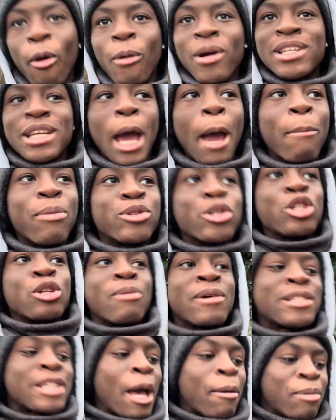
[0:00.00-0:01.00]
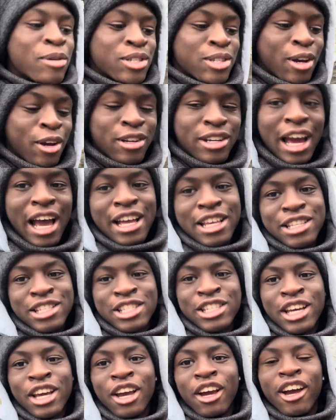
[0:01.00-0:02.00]
which episode is your best episode,
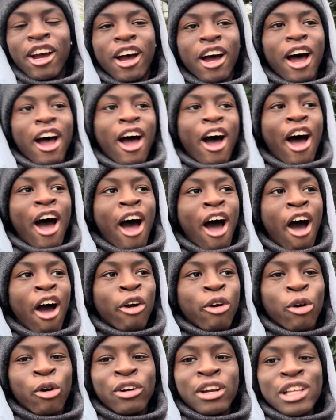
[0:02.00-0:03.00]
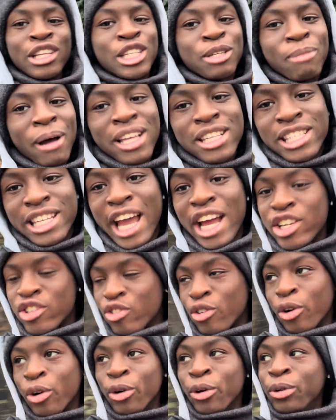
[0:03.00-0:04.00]
as according to my
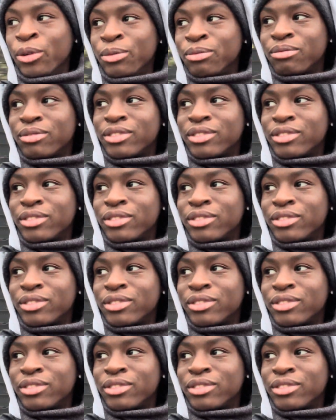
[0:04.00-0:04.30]
schedule,